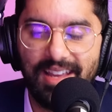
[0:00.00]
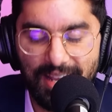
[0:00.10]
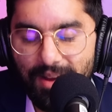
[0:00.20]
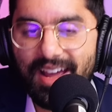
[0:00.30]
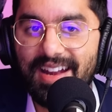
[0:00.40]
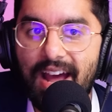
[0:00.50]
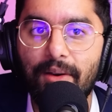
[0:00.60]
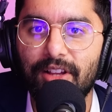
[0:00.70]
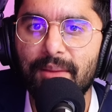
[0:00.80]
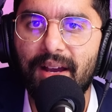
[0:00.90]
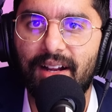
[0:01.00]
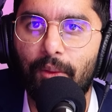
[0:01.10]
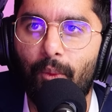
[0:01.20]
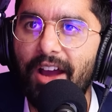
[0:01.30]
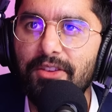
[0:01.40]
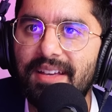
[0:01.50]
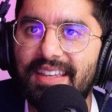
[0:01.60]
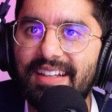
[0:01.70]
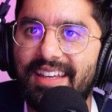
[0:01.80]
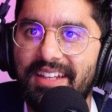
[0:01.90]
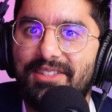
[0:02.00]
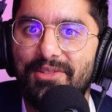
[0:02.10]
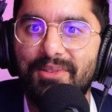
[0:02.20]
In my head now, I'm looking back like, why are you making kids do